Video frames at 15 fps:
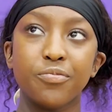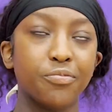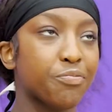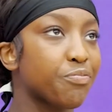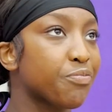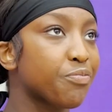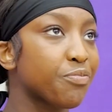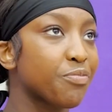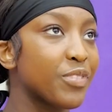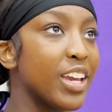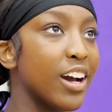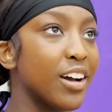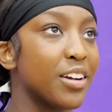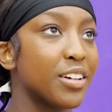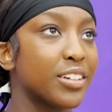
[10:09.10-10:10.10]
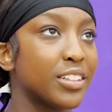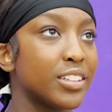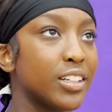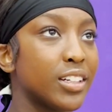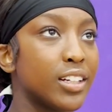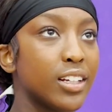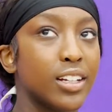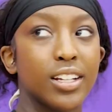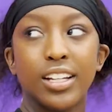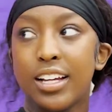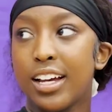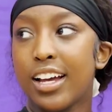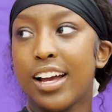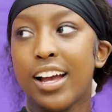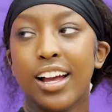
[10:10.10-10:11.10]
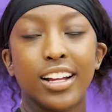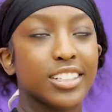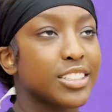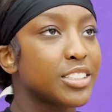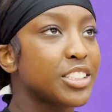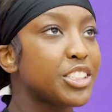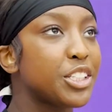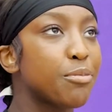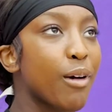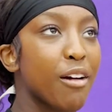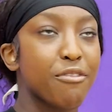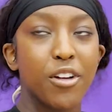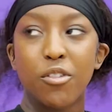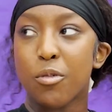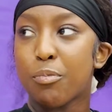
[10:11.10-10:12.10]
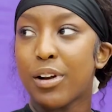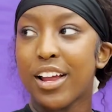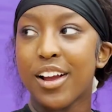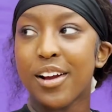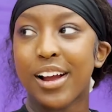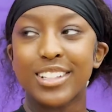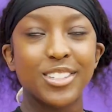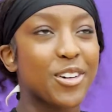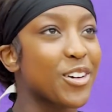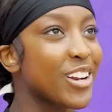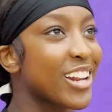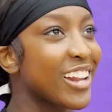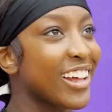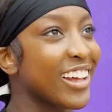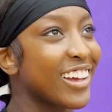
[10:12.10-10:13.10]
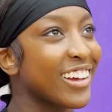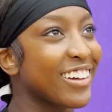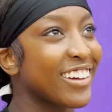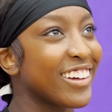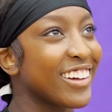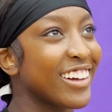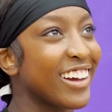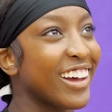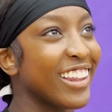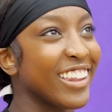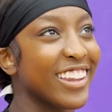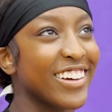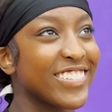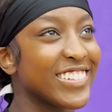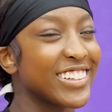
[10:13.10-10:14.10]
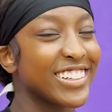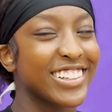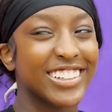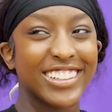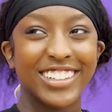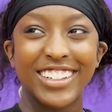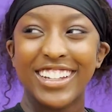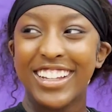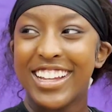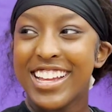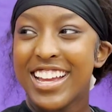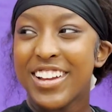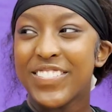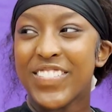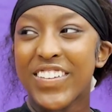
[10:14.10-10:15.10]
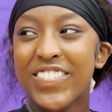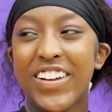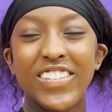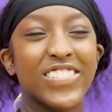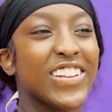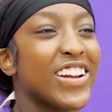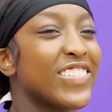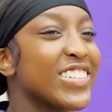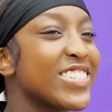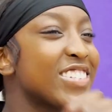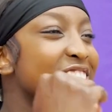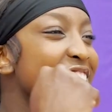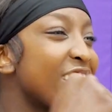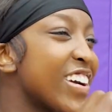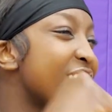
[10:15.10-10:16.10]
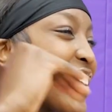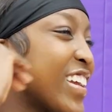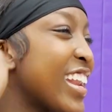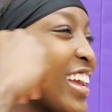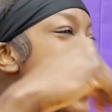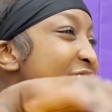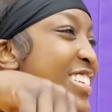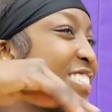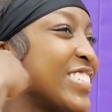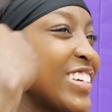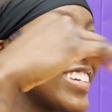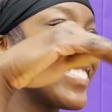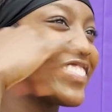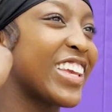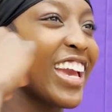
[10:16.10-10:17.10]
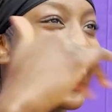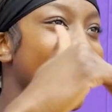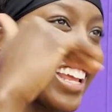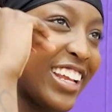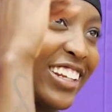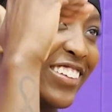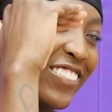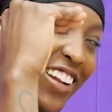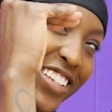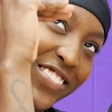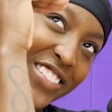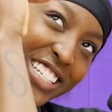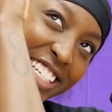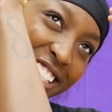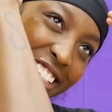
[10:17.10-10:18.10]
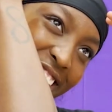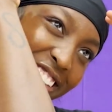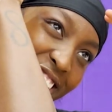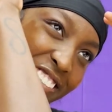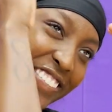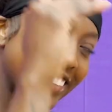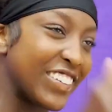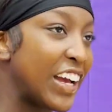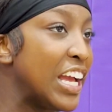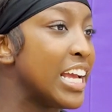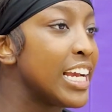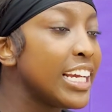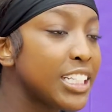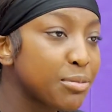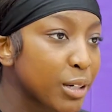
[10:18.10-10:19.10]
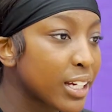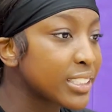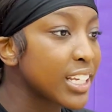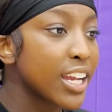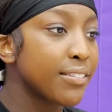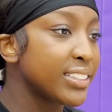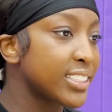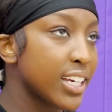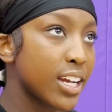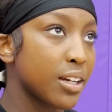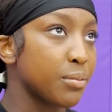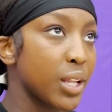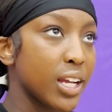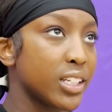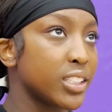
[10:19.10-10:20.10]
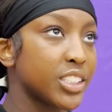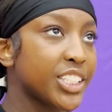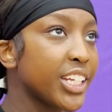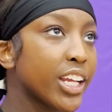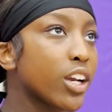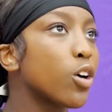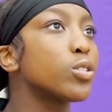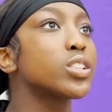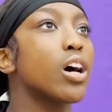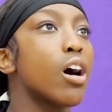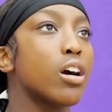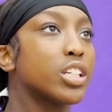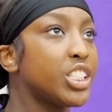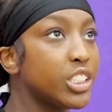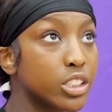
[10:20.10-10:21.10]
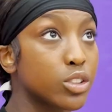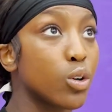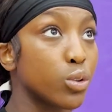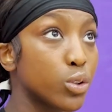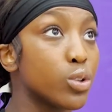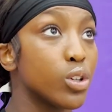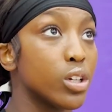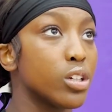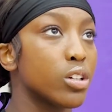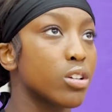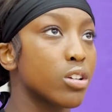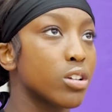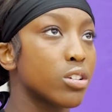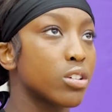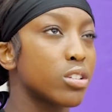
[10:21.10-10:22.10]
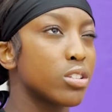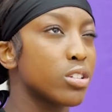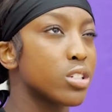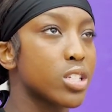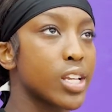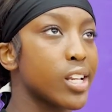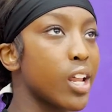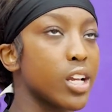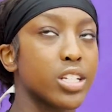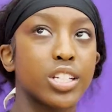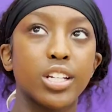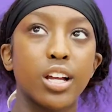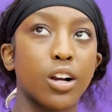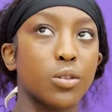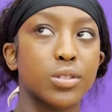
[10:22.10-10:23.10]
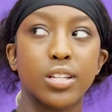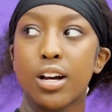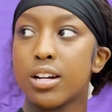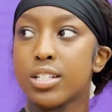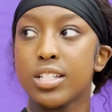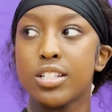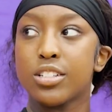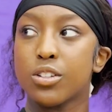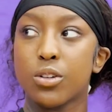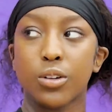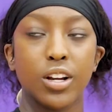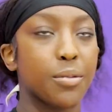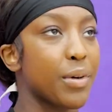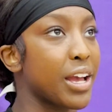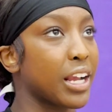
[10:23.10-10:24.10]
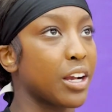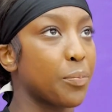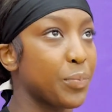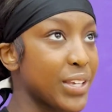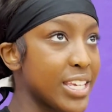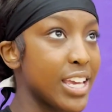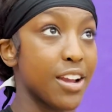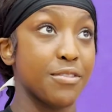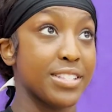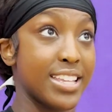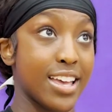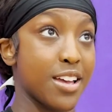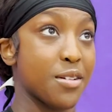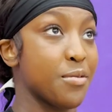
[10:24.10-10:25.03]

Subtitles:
Yeah. And Anissa, what is her game like? She's my favorite player. I told her that. I love her. My favorite player between her and Angel and MK, they in a race, but she a little. It's because every time, like, she ain't going to talk. She just going to do it. You know what I'm saying? Like, she not going to talk. She just going to come out and compete every time.